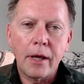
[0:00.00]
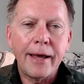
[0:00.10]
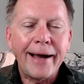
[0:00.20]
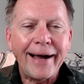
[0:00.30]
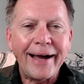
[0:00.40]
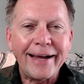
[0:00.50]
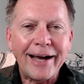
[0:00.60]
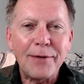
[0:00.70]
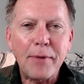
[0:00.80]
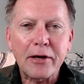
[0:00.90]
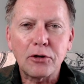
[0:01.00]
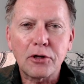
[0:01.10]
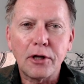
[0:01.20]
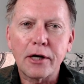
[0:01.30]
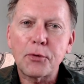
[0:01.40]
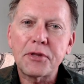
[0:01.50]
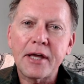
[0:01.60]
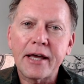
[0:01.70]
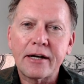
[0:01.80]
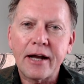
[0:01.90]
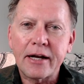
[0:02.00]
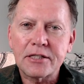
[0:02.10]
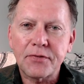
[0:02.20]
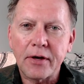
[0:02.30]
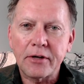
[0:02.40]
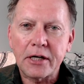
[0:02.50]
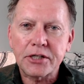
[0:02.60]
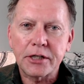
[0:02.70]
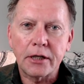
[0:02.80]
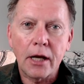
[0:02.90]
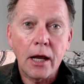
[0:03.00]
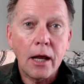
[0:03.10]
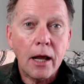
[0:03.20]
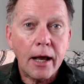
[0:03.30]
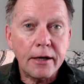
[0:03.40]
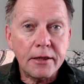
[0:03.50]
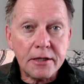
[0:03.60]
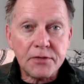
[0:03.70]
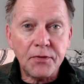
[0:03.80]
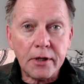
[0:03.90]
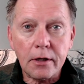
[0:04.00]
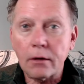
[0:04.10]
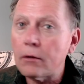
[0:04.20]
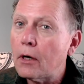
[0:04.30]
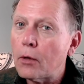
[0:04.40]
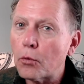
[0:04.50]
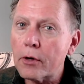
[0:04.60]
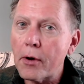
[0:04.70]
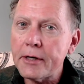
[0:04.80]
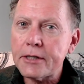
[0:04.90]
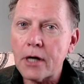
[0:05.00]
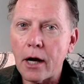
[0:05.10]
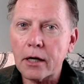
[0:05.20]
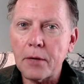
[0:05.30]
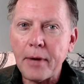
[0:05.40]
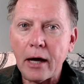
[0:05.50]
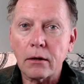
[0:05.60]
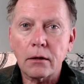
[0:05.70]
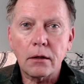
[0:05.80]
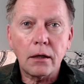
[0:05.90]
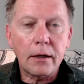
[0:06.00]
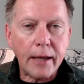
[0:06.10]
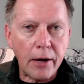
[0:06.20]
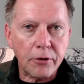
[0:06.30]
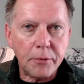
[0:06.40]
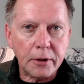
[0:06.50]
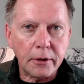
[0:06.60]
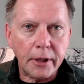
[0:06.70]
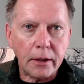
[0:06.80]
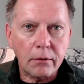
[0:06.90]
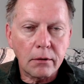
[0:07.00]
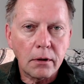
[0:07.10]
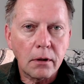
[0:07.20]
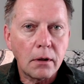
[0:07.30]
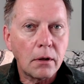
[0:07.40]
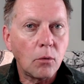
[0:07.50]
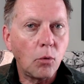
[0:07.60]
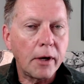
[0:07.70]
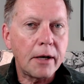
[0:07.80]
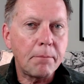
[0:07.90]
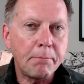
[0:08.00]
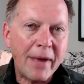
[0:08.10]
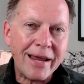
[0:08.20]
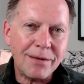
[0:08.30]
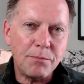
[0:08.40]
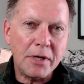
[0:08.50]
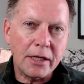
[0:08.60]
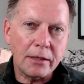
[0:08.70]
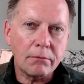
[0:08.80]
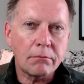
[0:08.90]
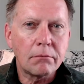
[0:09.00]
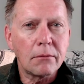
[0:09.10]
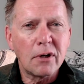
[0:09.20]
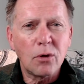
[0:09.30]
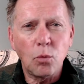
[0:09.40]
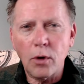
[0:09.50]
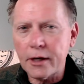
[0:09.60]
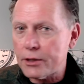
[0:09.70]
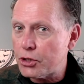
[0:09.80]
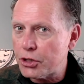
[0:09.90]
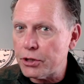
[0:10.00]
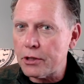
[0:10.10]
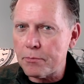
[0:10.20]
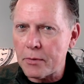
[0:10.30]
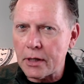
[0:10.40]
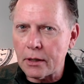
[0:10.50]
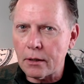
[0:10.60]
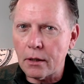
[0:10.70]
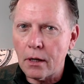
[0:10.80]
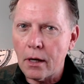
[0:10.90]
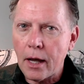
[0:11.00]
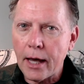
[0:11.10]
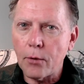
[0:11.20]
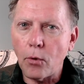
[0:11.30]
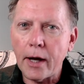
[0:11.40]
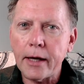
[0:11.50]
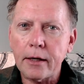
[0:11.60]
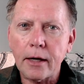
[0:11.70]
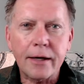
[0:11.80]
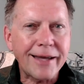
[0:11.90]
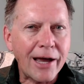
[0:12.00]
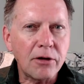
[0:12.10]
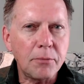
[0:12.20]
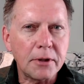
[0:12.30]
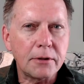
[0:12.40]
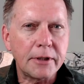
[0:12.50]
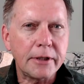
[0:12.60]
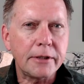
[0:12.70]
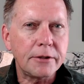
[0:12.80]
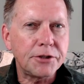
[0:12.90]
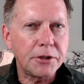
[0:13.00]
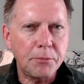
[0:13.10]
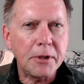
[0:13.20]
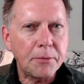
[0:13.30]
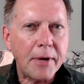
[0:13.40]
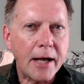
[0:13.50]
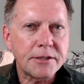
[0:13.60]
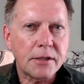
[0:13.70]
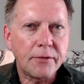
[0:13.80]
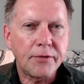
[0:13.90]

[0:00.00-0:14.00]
Hi, I'm Michael Clark with the Ananias Foundation, and in this video, we're going to talk about accountability, what it might mean, what it should mean, and why accountability should be a positive